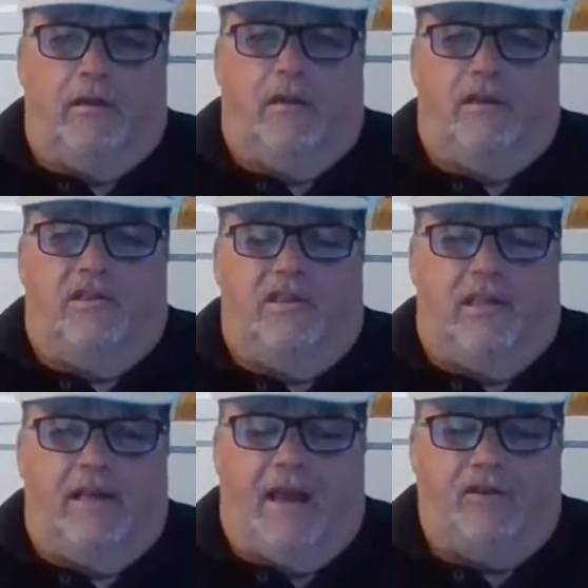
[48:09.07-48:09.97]
And she's a
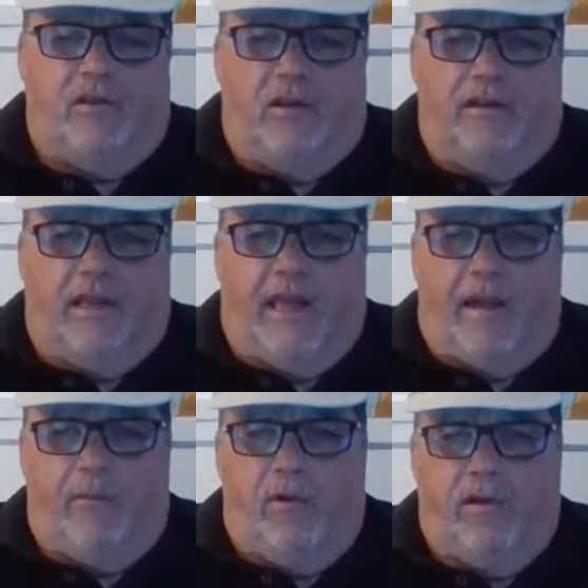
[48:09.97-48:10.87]
natural on the
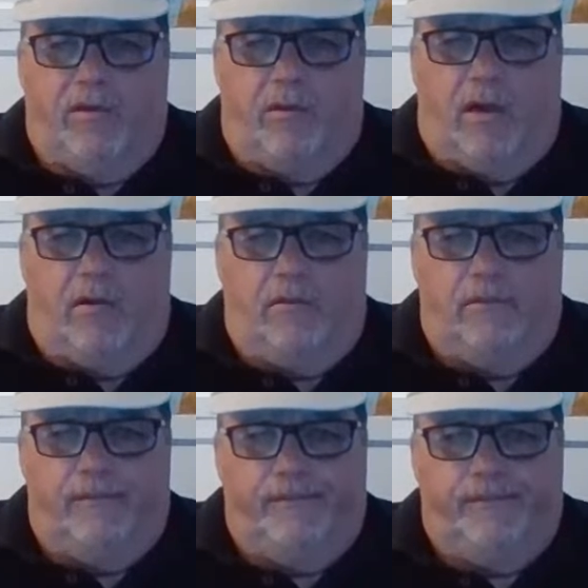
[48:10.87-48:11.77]
camera as well.
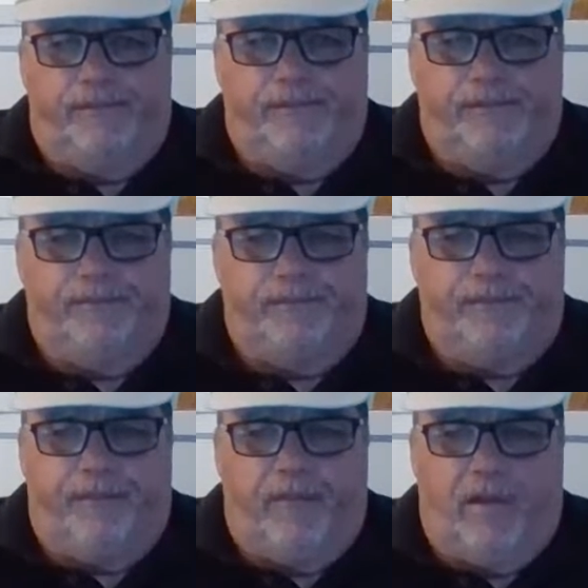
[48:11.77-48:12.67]

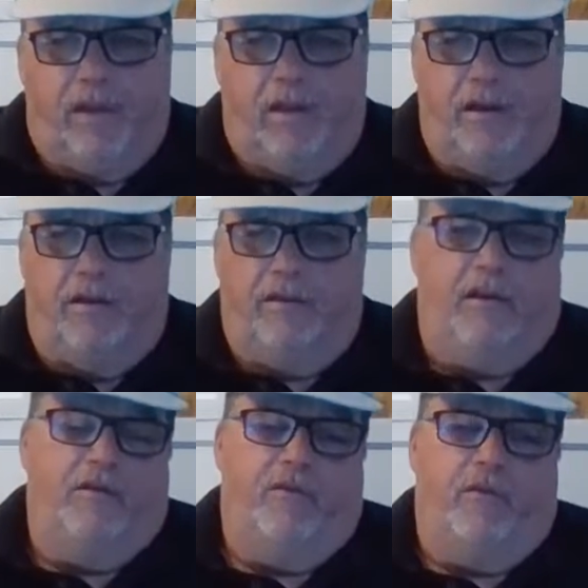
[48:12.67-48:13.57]
And
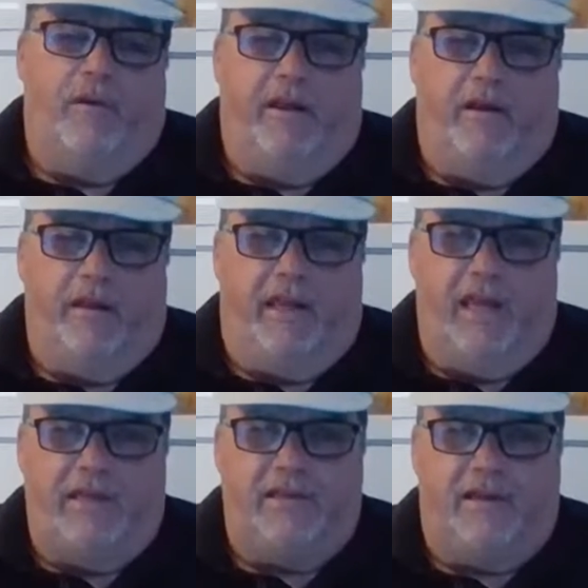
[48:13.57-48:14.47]
you've already got the
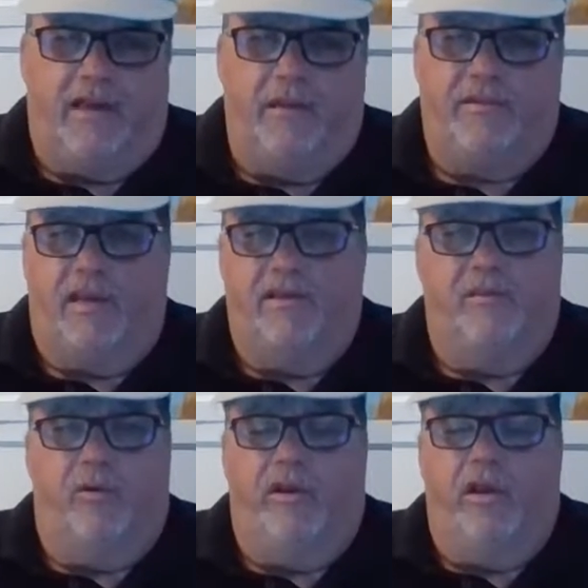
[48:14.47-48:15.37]
kit. I keep saying to
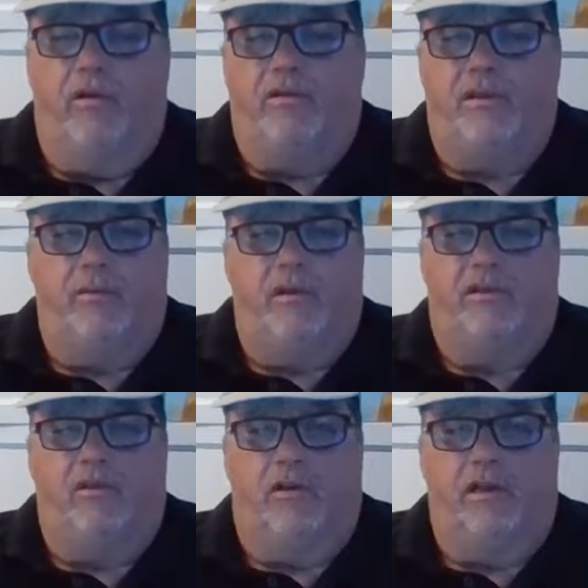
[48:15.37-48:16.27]
my girls they want
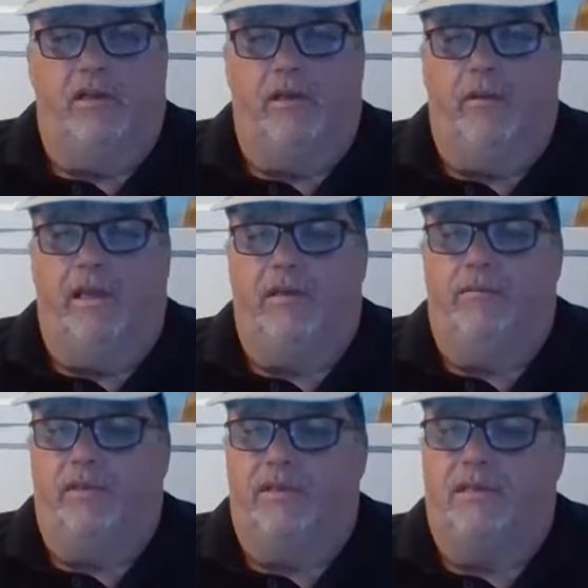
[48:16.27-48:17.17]
to try and do it,
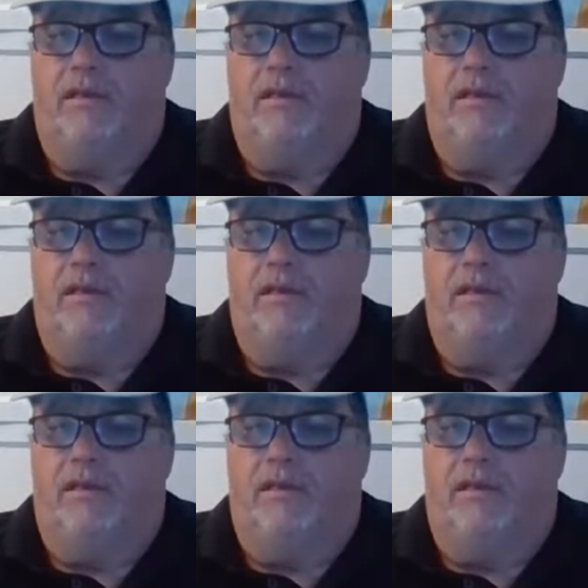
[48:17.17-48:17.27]
but